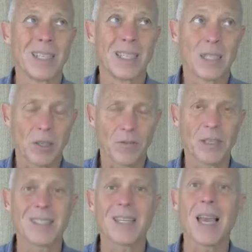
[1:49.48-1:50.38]

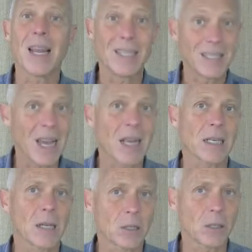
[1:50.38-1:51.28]
sophisticated
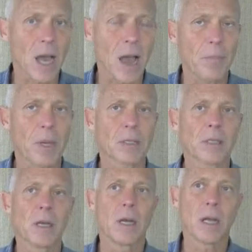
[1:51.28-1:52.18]
technical
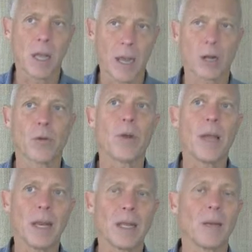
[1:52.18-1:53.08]
topics, like
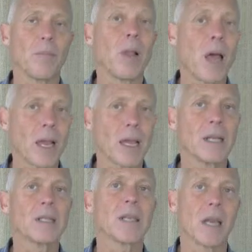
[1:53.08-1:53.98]
creating
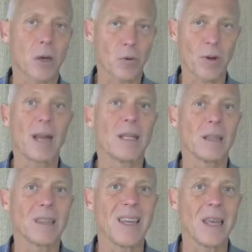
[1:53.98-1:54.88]
plugins and creating
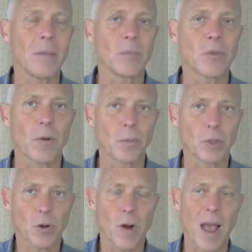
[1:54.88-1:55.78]
themes from
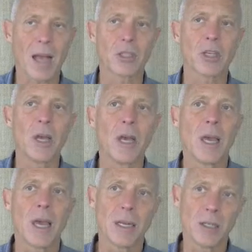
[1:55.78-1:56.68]
scratch
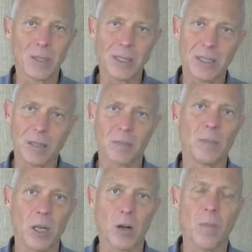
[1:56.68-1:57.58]
and doing some,
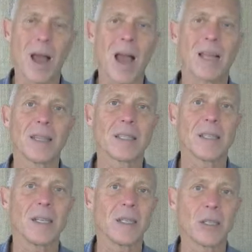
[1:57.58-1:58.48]
behind the
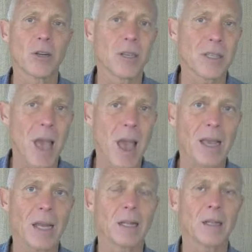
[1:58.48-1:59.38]
scenes serious
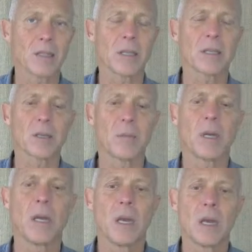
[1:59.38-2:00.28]
hacking of the system,
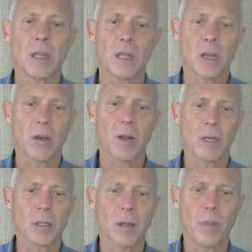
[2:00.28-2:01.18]
then the
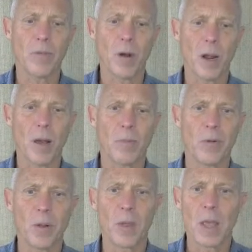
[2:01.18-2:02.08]
Codex can be very
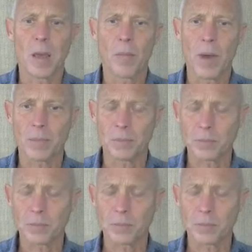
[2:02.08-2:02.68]
helpful. But